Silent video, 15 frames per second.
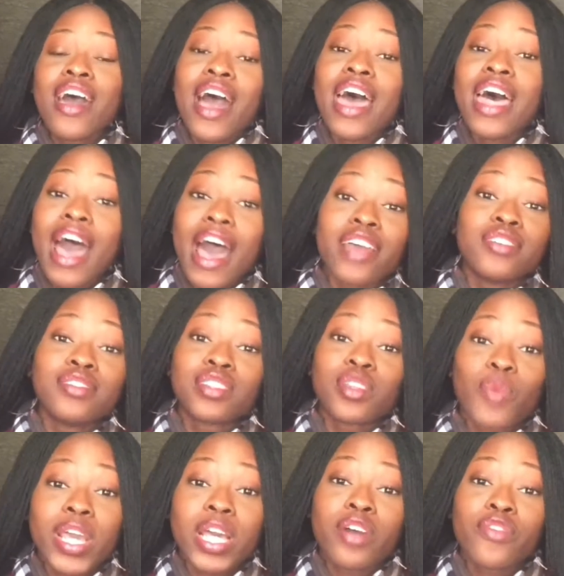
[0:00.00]
And I usually
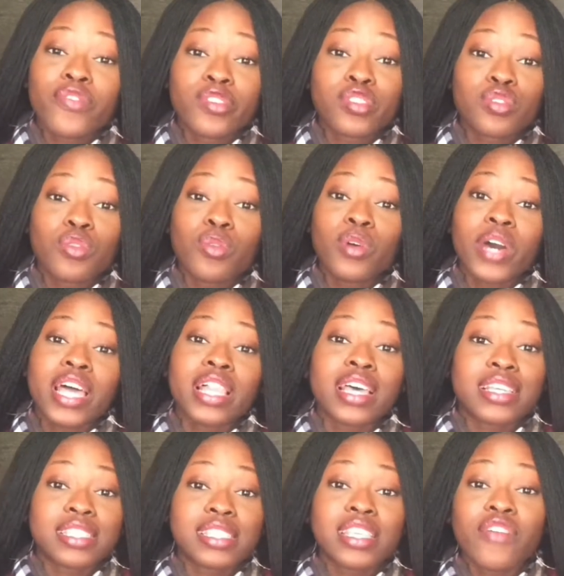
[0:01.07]
wake up for school at
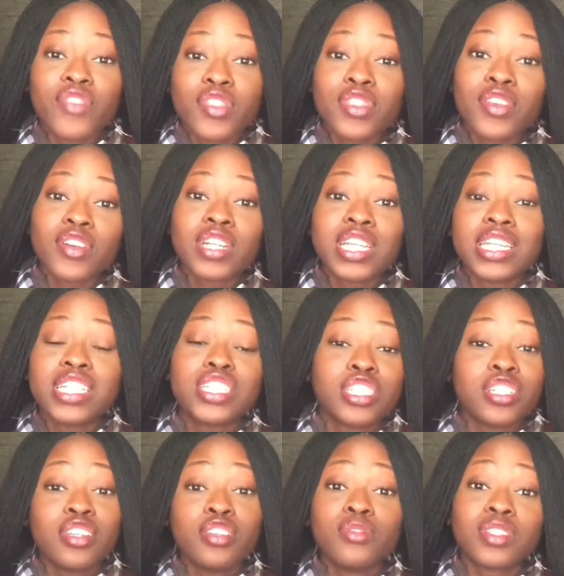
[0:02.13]
like 7:30.
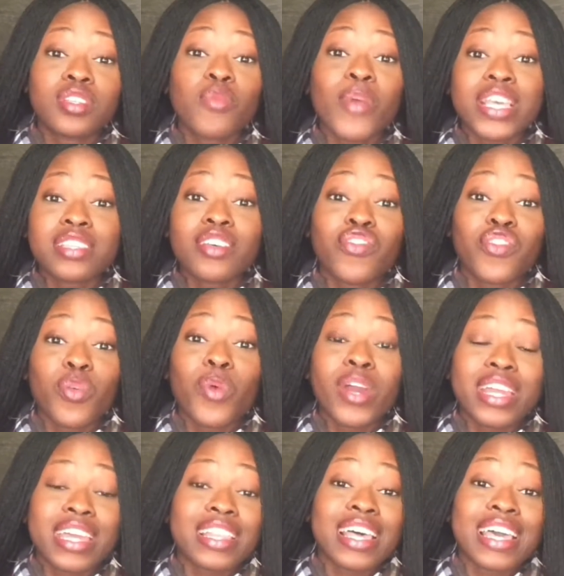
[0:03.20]
She usually wakes up for
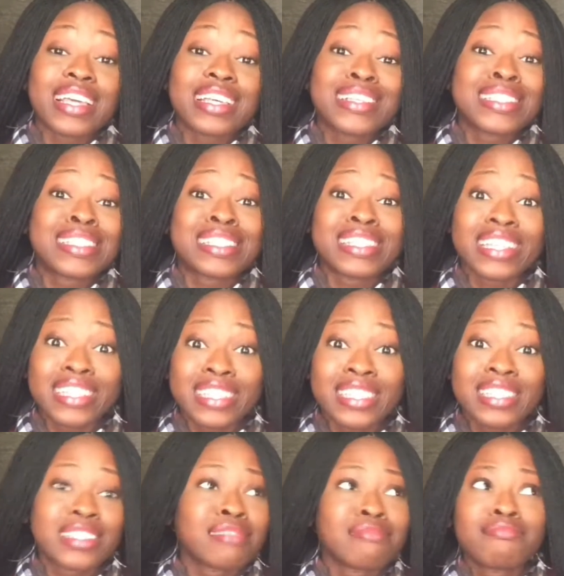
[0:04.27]
work at like
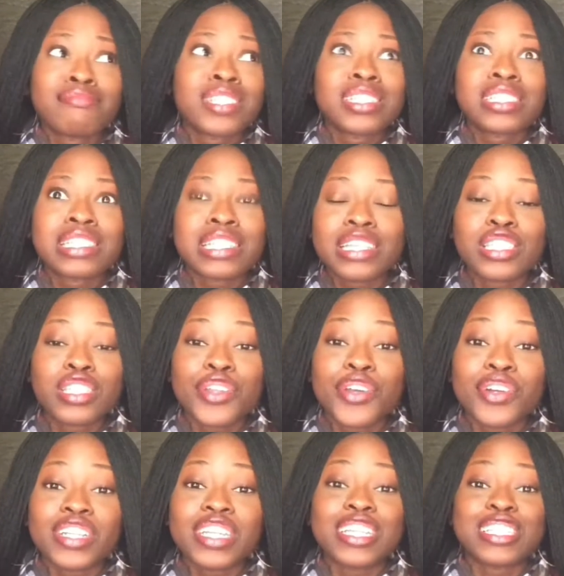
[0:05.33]

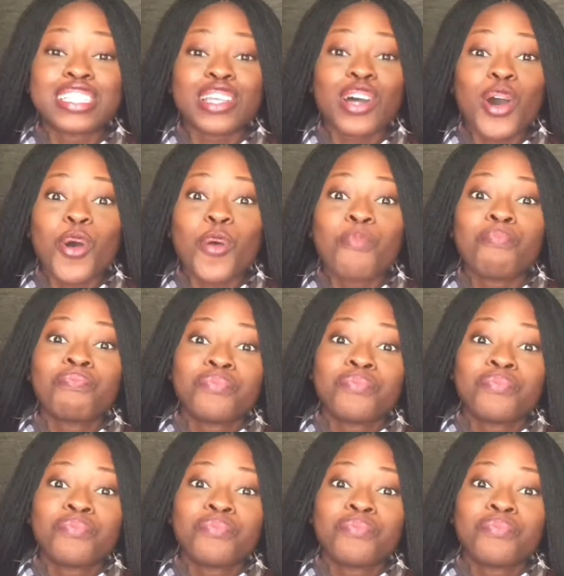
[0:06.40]
6:30. So